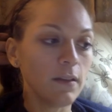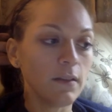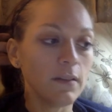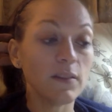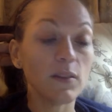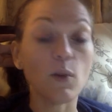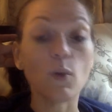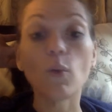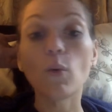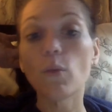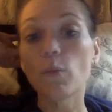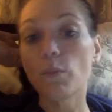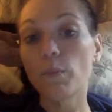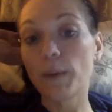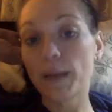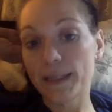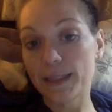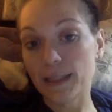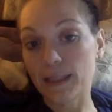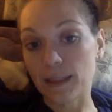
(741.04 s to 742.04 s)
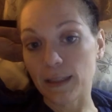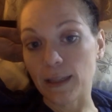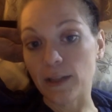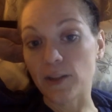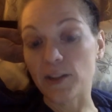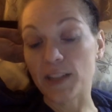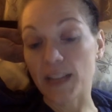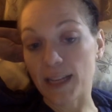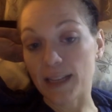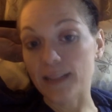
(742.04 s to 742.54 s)
so basically,
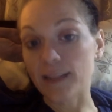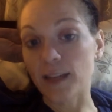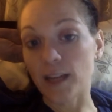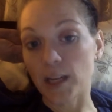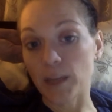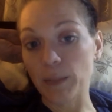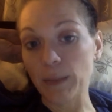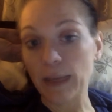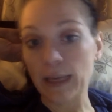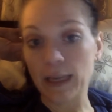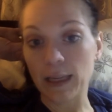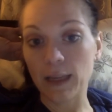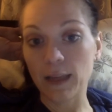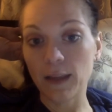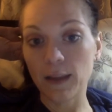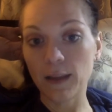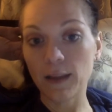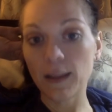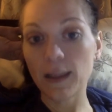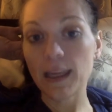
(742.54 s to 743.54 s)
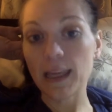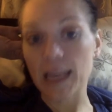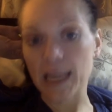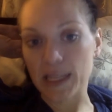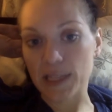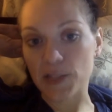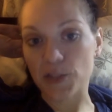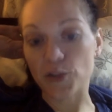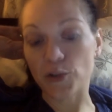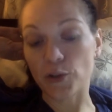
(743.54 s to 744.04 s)
your taxonomy
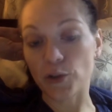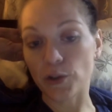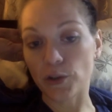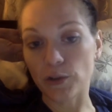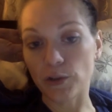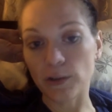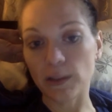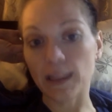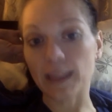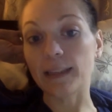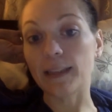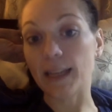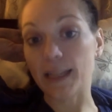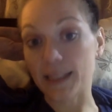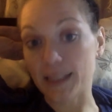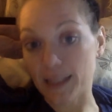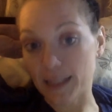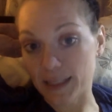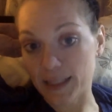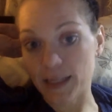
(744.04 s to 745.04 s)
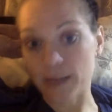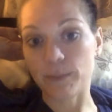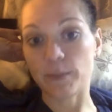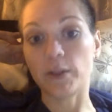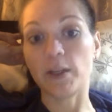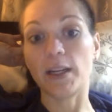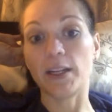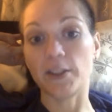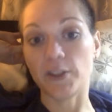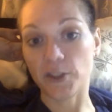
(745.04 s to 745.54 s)
is your like license number
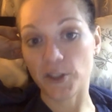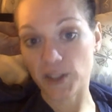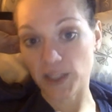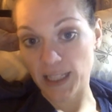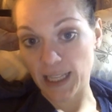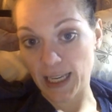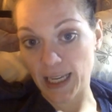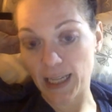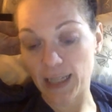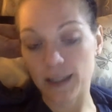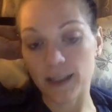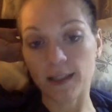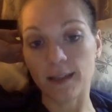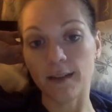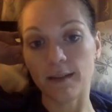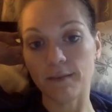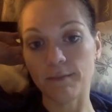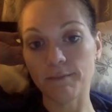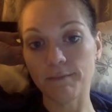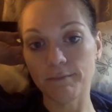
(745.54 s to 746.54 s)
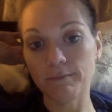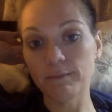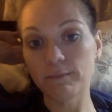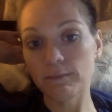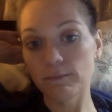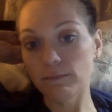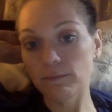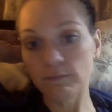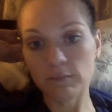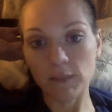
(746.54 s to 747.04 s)
and your state, and
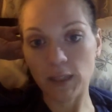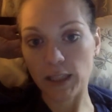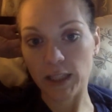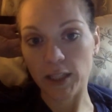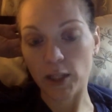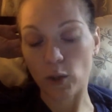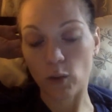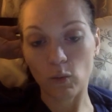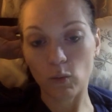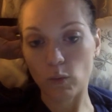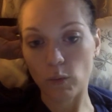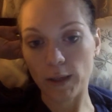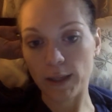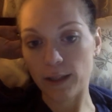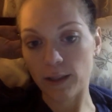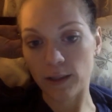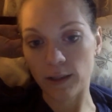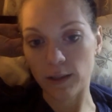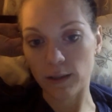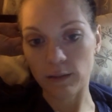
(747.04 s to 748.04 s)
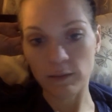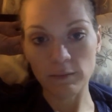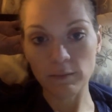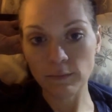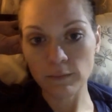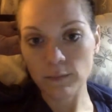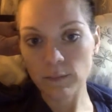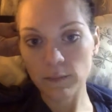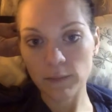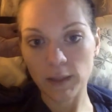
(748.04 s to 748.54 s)
you know what your
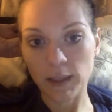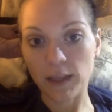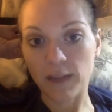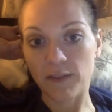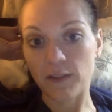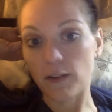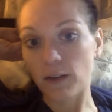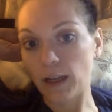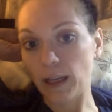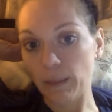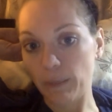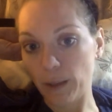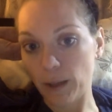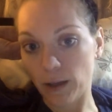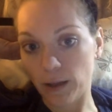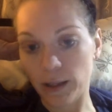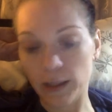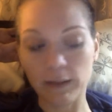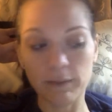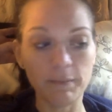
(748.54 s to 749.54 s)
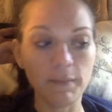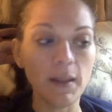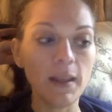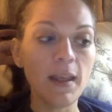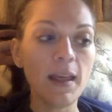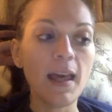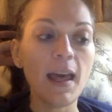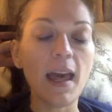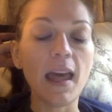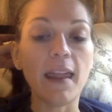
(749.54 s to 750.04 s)
if you're an APRN,
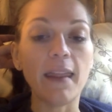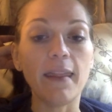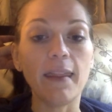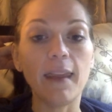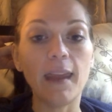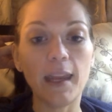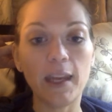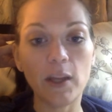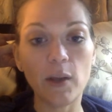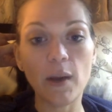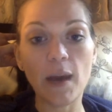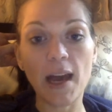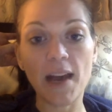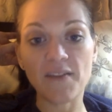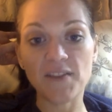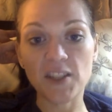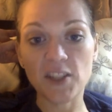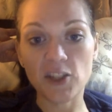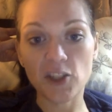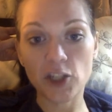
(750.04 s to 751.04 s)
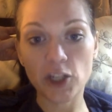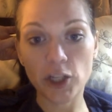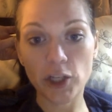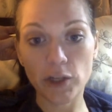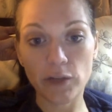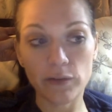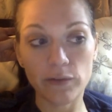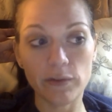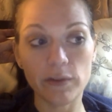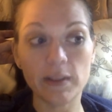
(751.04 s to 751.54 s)
and then you have to
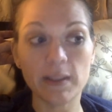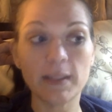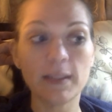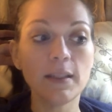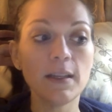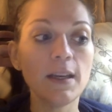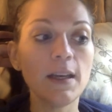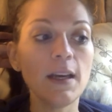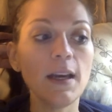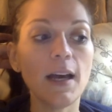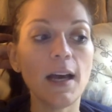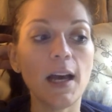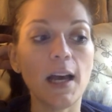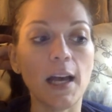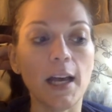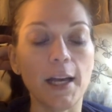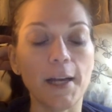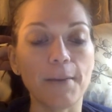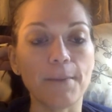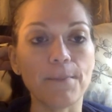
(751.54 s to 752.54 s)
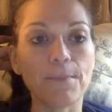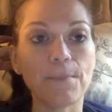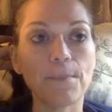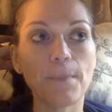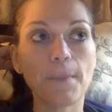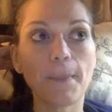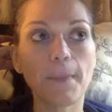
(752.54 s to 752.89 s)
choose um,